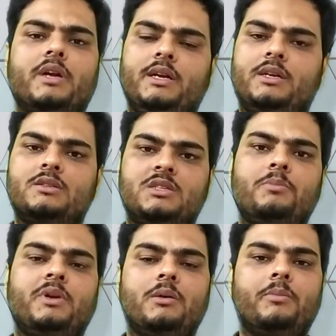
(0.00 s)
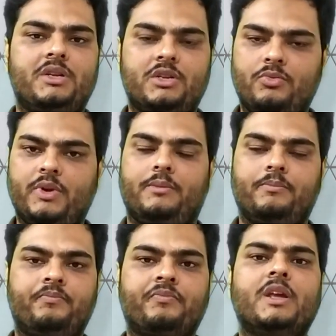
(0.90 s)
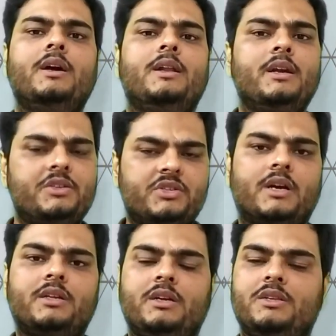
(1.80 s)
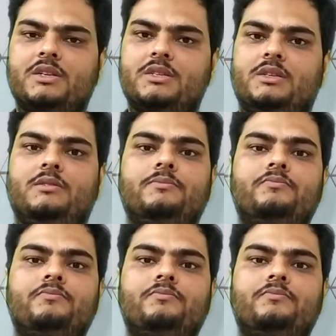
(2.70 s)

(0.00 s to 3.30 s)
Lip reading: internship in a better way. Let's start the discussion.